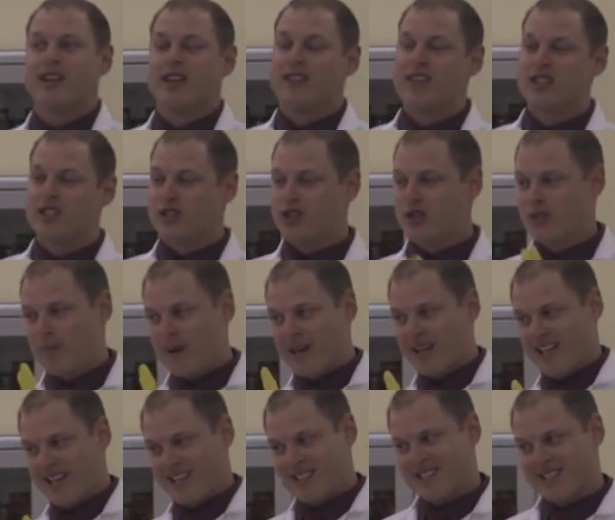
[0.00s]
there's two
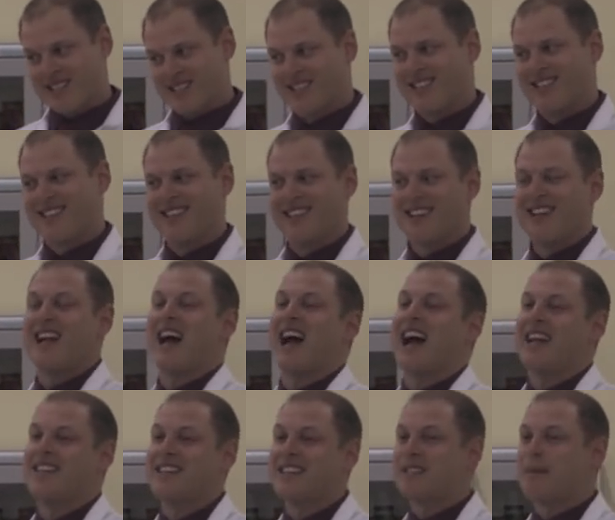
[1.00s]
buckets
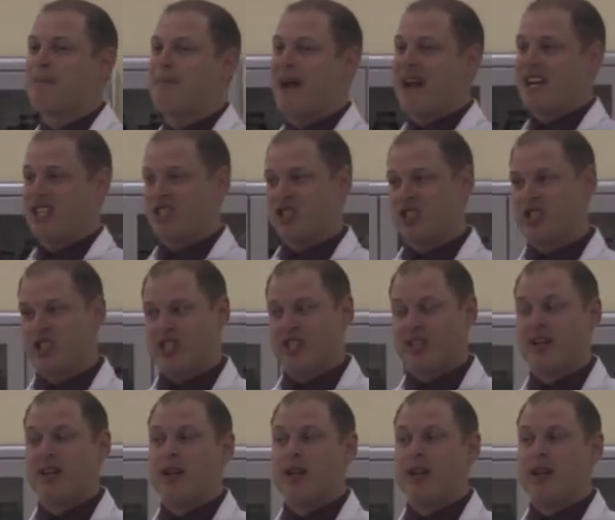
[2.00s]
and there's a bench